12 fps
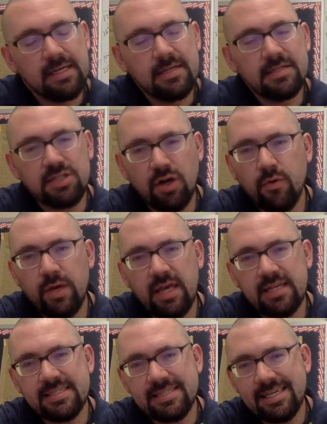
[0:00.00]
So
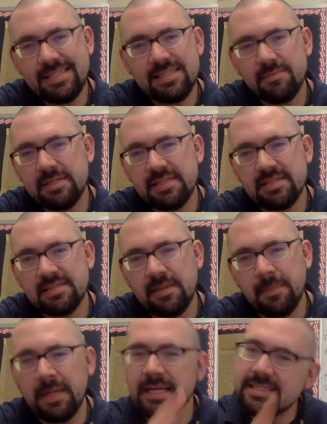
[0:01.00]
he sees the
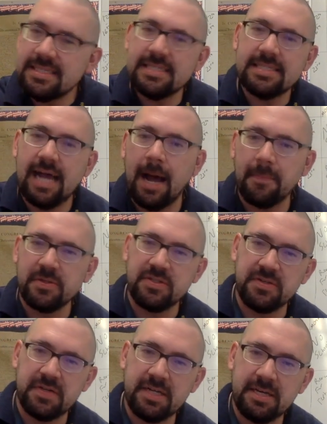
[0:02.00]
Mississippi, and he sees an
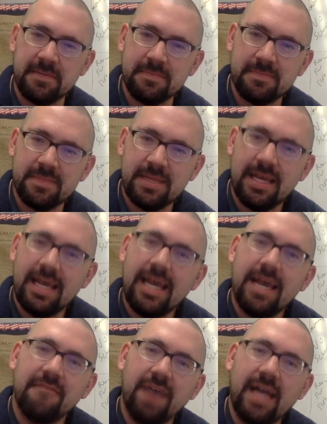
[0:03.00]
opportunity.
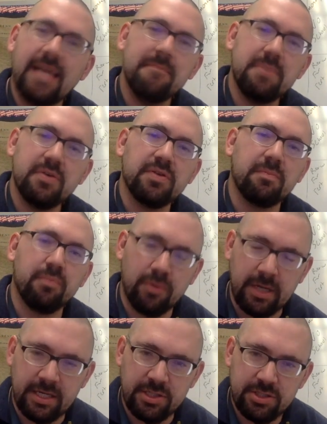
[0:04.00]
If I can build a
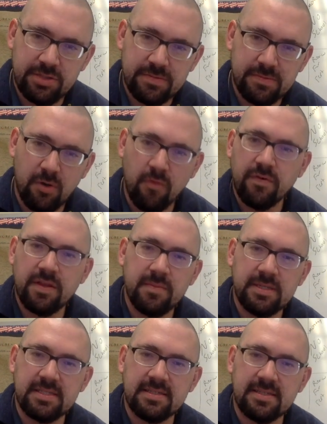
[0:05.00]
bridge over the
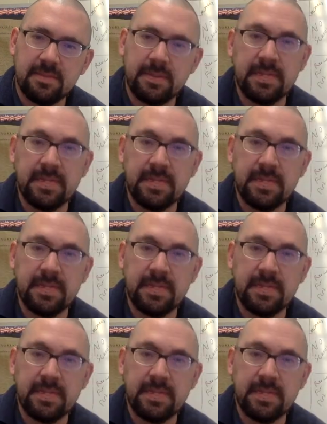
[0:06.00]
Mississippi